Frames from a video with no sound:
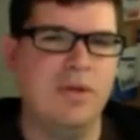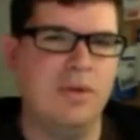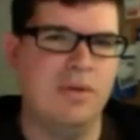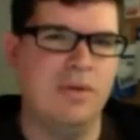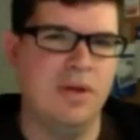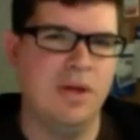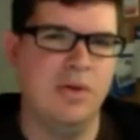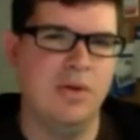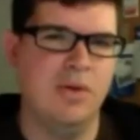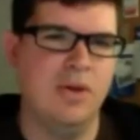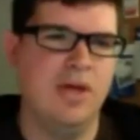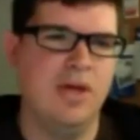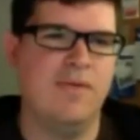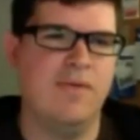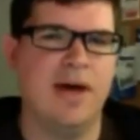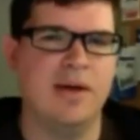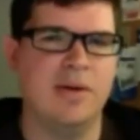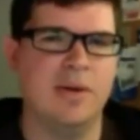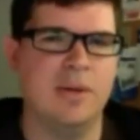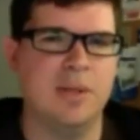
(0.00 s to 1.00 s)
the unique
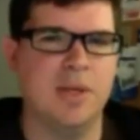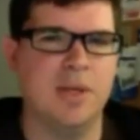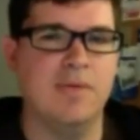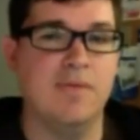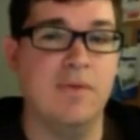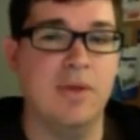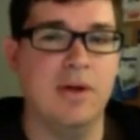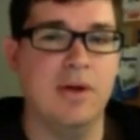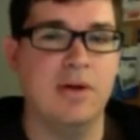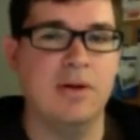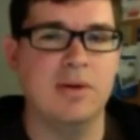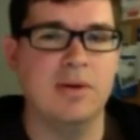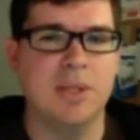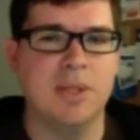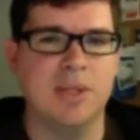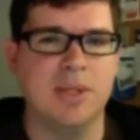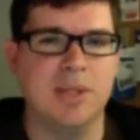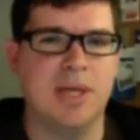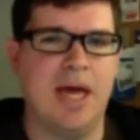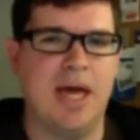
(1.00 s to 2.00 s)
factors of Flickr is
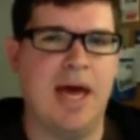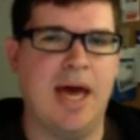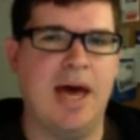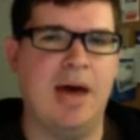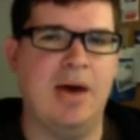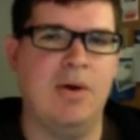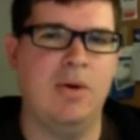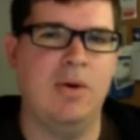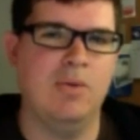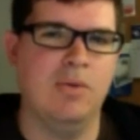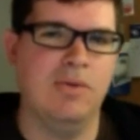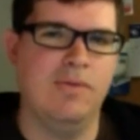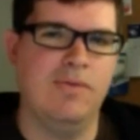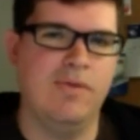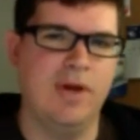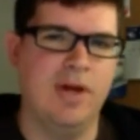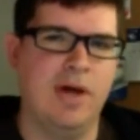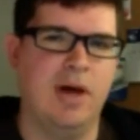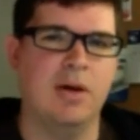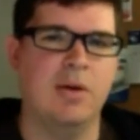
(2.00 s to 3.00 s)
just how
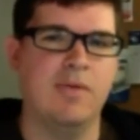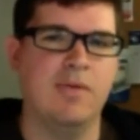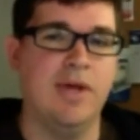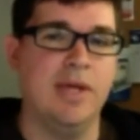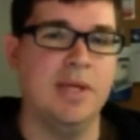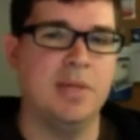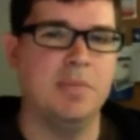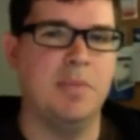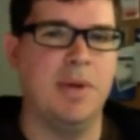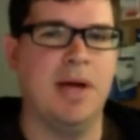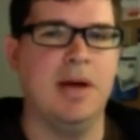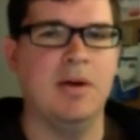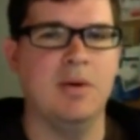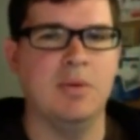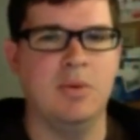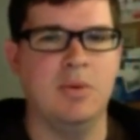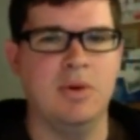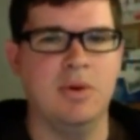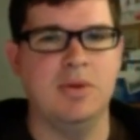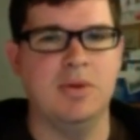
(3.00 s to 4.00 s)
photography is
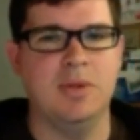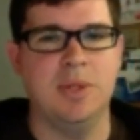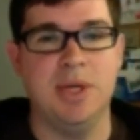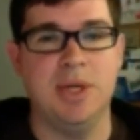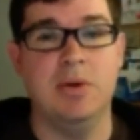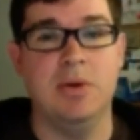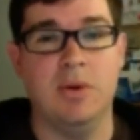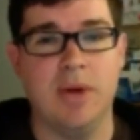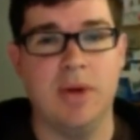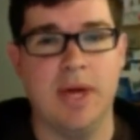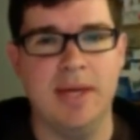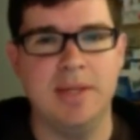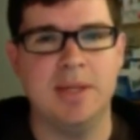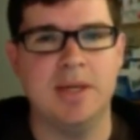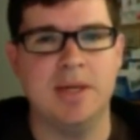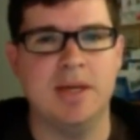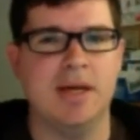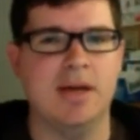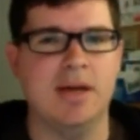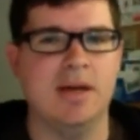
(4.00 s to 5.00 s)
paired with
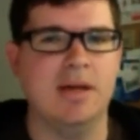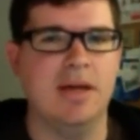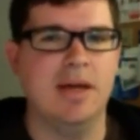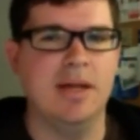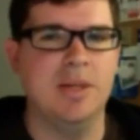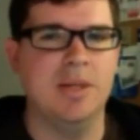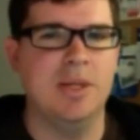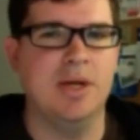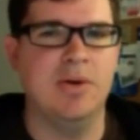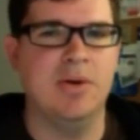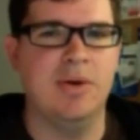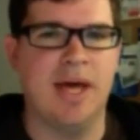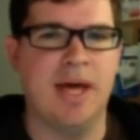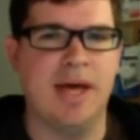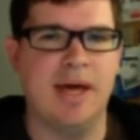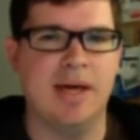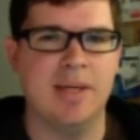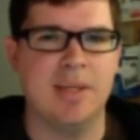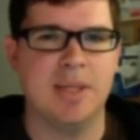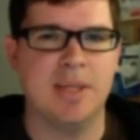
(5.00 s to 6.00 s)
geolocation data and
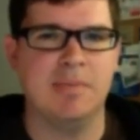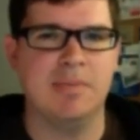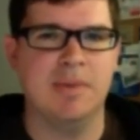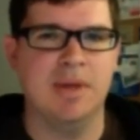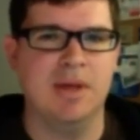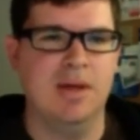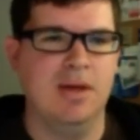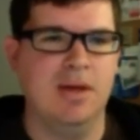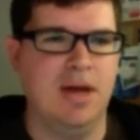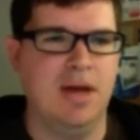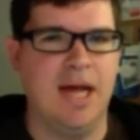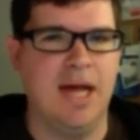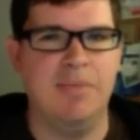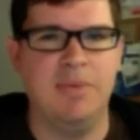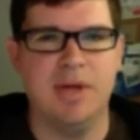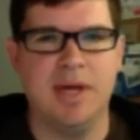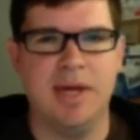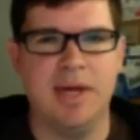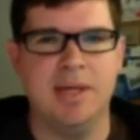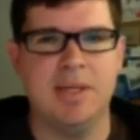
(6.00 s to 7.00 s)
geotags. An
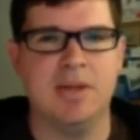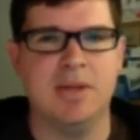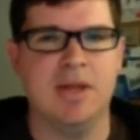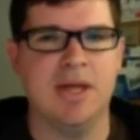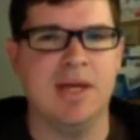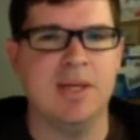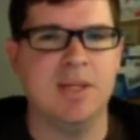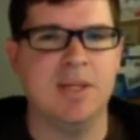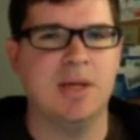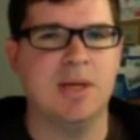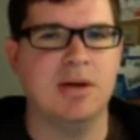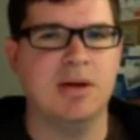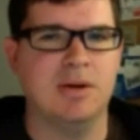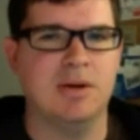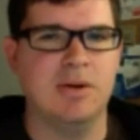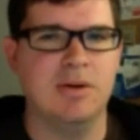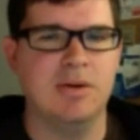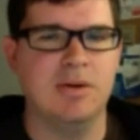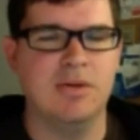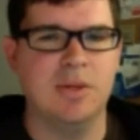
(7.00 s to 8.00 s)
application like Stuck
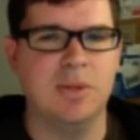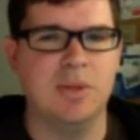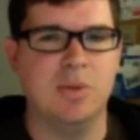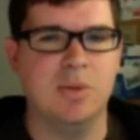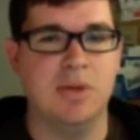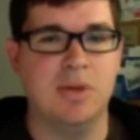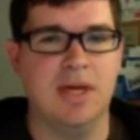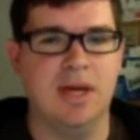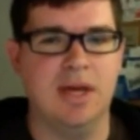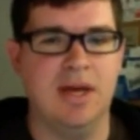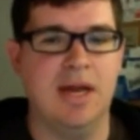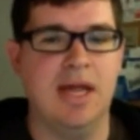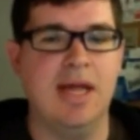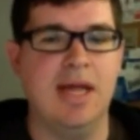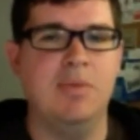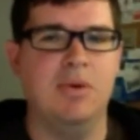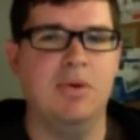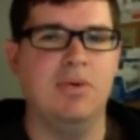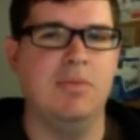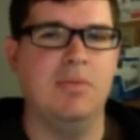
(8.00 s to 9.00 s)
on Earth is really
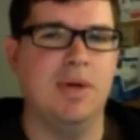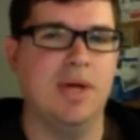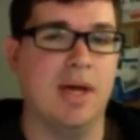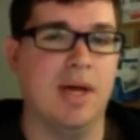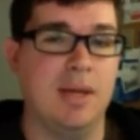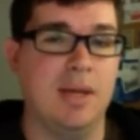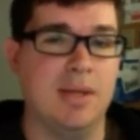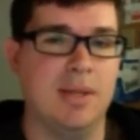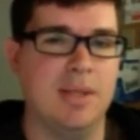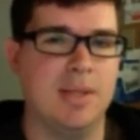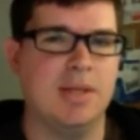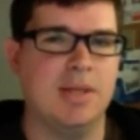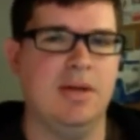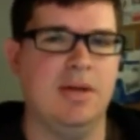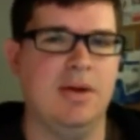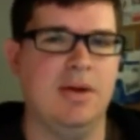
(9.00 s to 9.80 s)
enabled because,